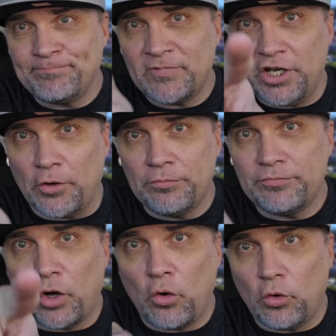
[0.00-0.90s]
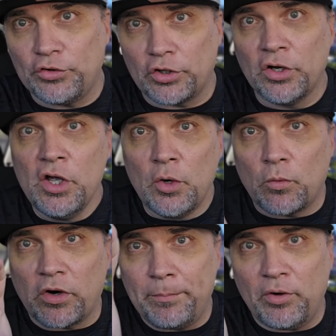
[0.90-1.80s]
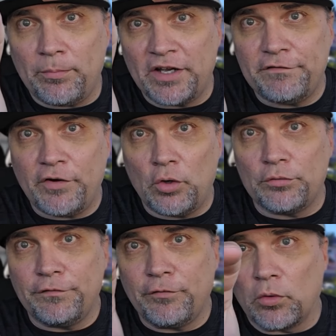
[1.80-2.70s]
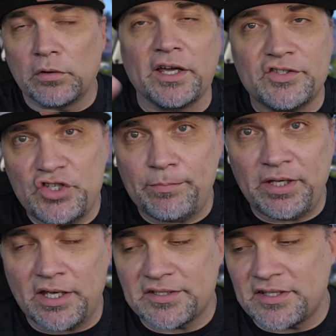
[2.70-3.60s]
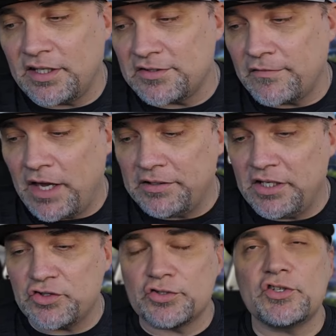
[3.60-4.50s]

you know, the holder where I put my phone for like GPS and things of that nature.